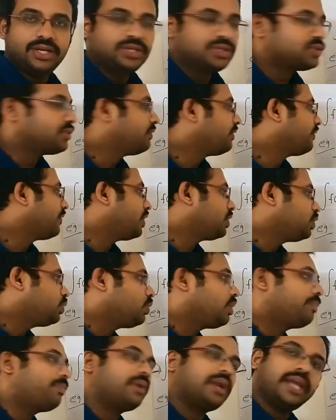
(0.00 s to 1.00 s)
So we want
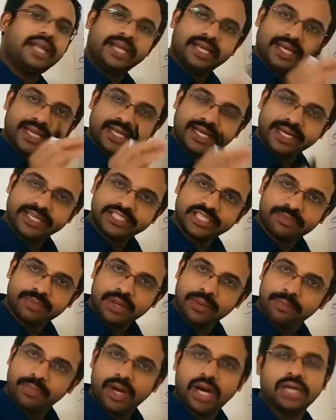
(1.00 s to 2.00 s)
to apply integration
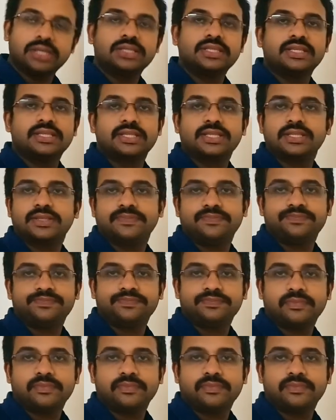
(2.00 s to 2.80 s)
by parts.